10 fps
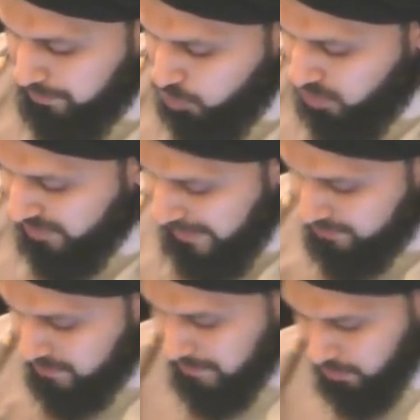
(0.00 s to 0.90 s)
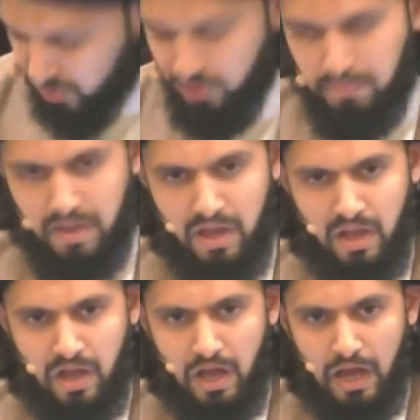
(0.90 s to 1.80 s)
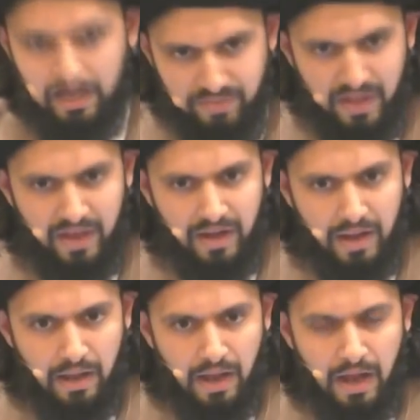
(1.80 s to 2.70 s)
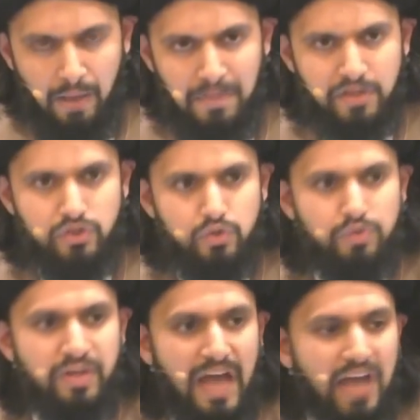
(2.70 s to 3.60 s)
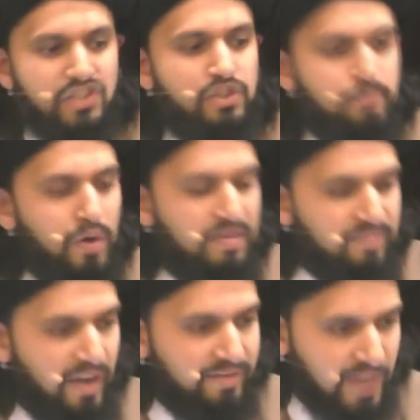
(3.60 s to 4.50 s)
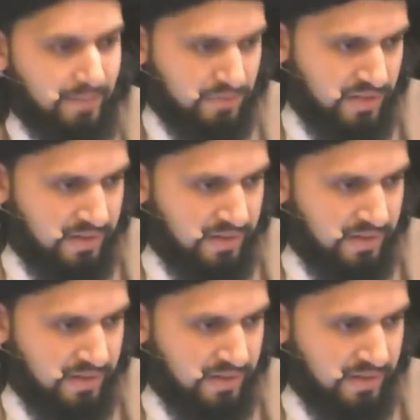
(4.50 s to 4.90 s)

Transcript: who claim to be Muslim, out of that, how many do you think actually pray 5 times a day?